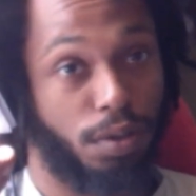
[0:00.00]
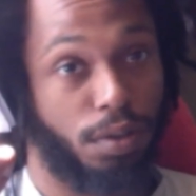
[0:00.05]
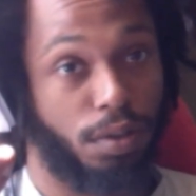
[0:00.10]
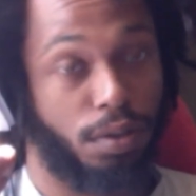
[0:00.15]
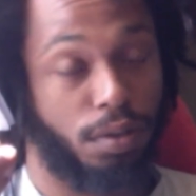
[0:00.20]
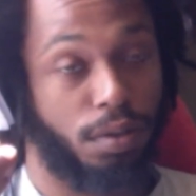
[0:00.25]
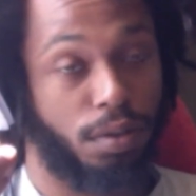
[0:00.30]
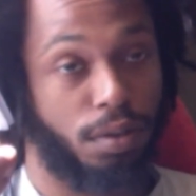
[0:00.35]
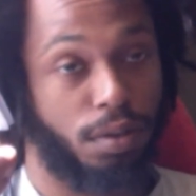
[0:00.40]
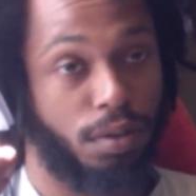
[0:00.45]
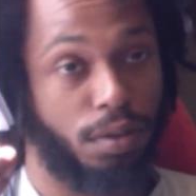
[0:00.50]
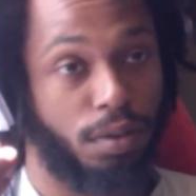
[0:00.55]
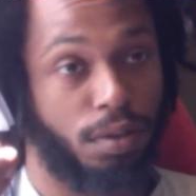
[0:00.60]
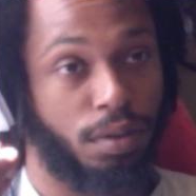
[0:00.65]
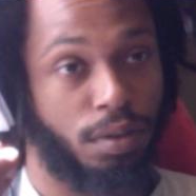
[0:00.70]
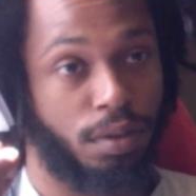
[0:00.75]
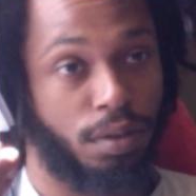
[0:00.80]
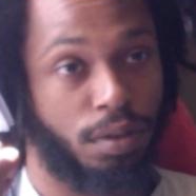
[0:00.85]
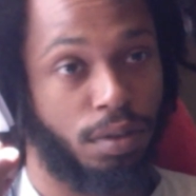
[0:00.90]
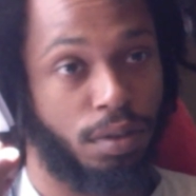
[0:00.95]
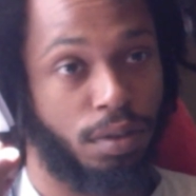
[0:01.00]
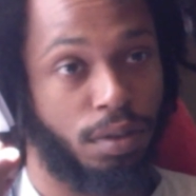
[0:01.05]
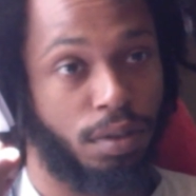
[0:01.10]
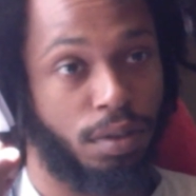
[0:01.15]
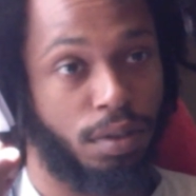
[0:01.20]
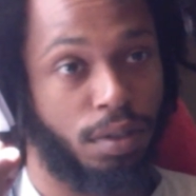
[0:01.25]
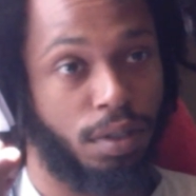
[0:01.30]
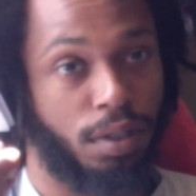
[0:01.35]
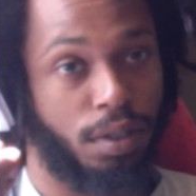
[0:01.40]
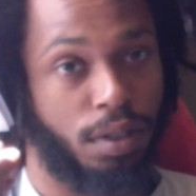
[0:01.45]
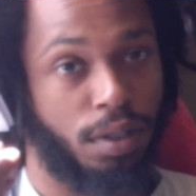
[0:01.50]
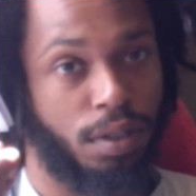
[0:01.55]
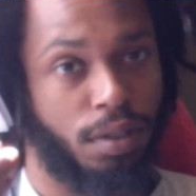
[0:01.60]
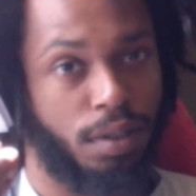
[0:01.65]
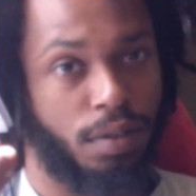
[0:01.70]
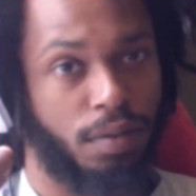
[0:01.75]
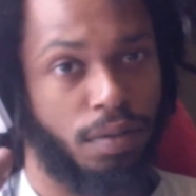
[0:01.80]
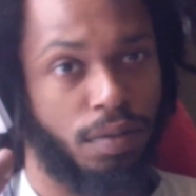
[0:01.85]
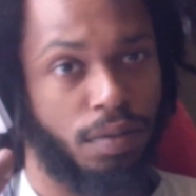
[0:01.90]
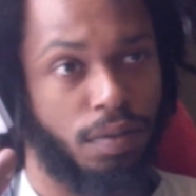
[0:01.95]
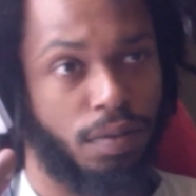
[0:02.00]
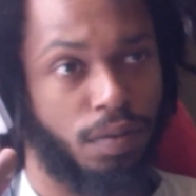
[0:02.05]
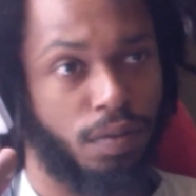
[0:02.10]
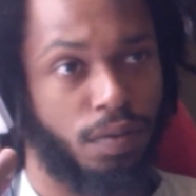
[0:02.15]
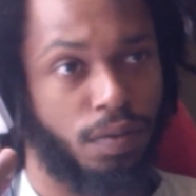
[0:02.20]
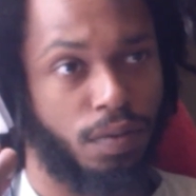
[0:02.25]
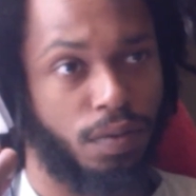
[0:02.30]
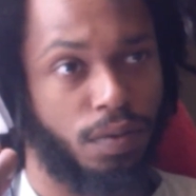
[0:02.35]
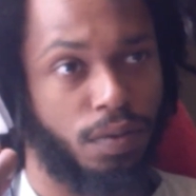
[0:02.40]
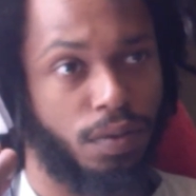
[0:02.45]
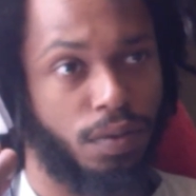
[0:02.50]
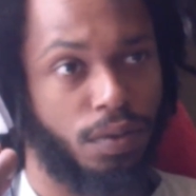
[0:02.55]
Nothing is said.